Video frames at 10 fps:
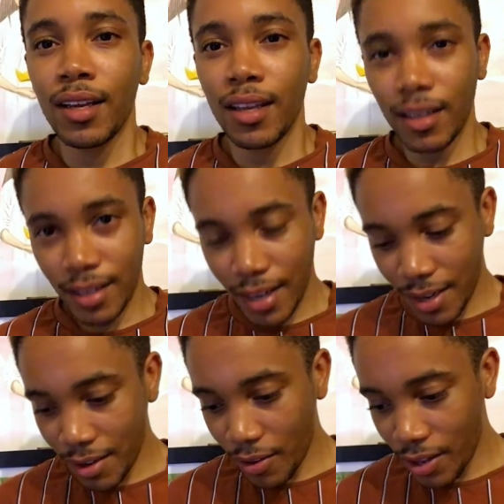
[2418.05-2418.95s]
is the
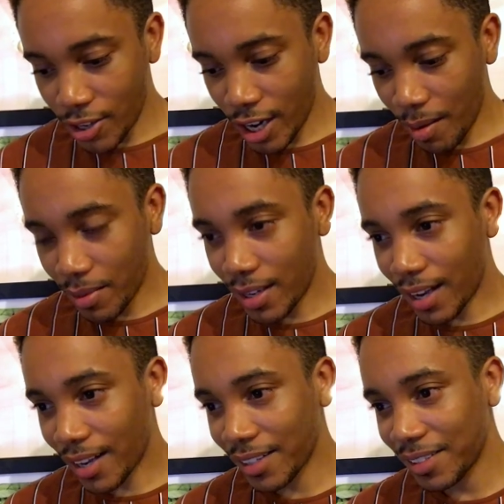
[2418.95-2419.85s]
end of the
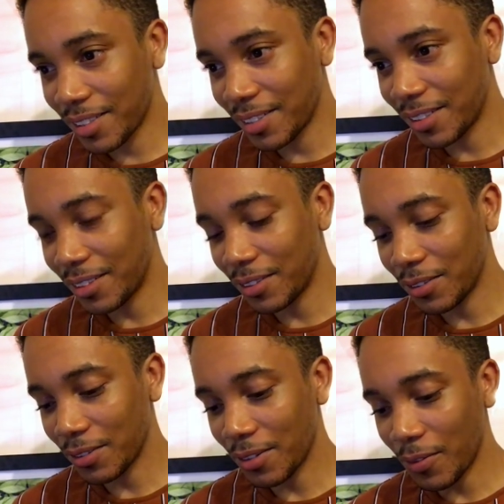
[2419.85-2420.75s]
chapter
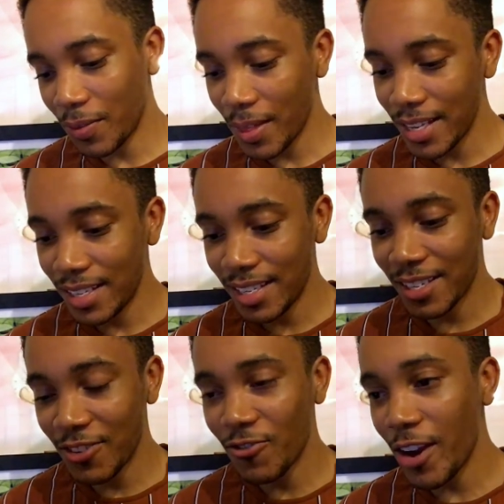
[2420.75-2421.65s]
of this
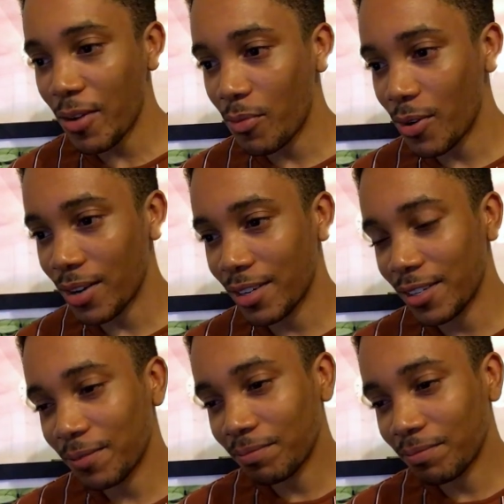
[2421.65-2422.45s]
great book.